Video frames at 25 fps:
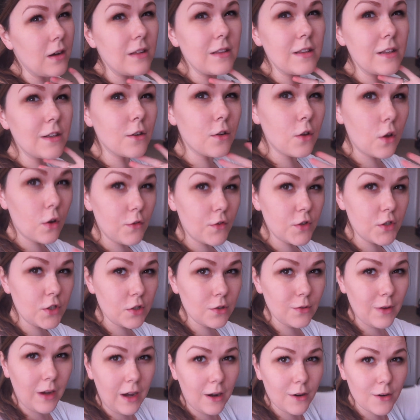little over
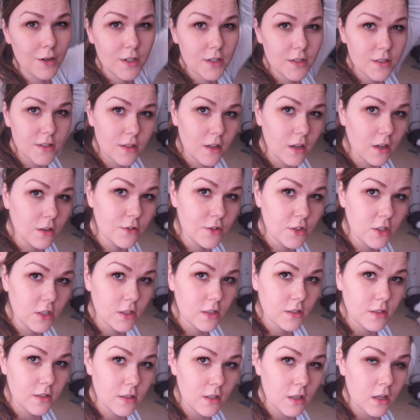2 hours. Oh
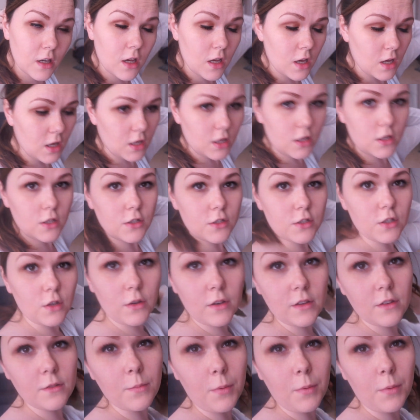jeez. So he's